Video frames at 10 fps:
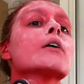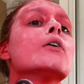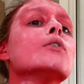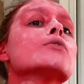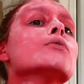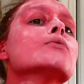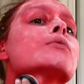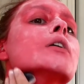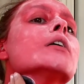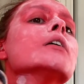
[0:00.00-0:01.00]
Also,
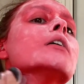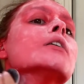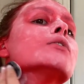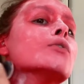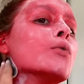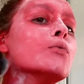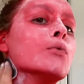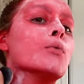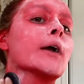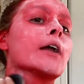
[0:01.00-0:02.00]
don't
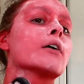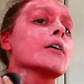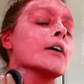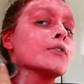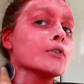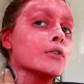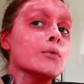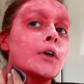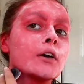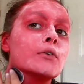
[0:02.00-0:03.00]
wear, if you're
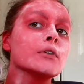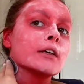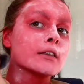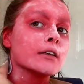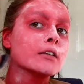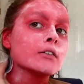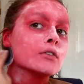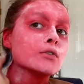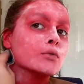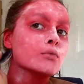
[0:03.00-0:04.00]
going out like this,
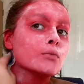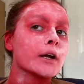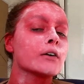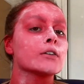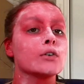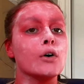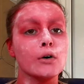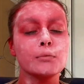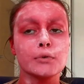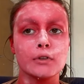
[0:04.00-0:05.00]
don't wear a top
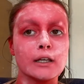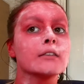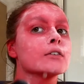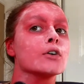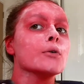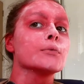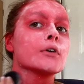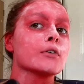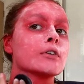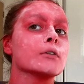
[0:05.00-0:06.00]
like the top that
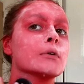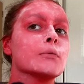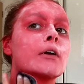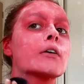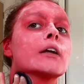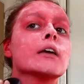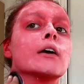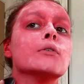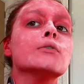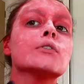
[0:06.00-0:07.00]
you're going to be wearing
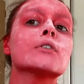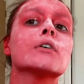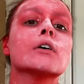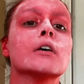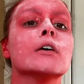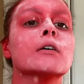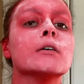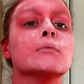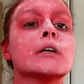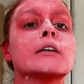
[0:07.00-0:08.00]
out,
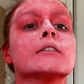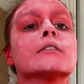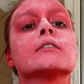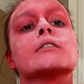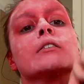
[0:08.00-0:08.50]
because